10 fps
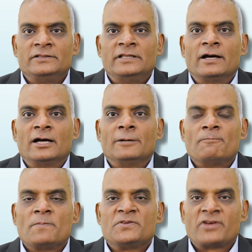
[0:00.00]
The
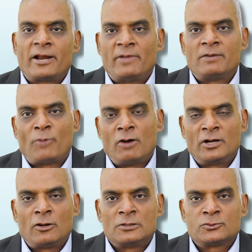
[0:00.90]
Chairman
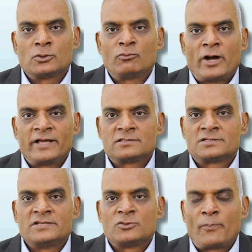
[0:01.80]
Powell also
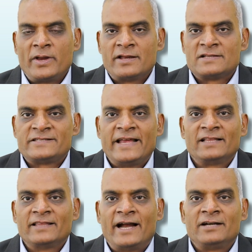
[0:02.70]
voiced his opinion,
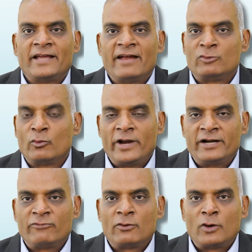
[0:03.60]
saying that they have to
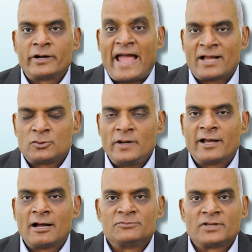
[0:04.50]
wait for what actually
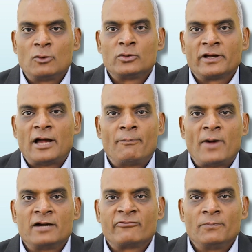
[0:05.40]
comes out
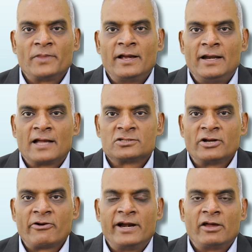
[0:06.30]
apart from the
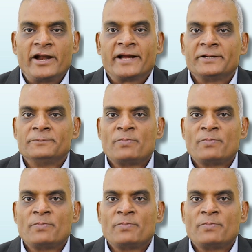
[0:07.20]
election rhetoric,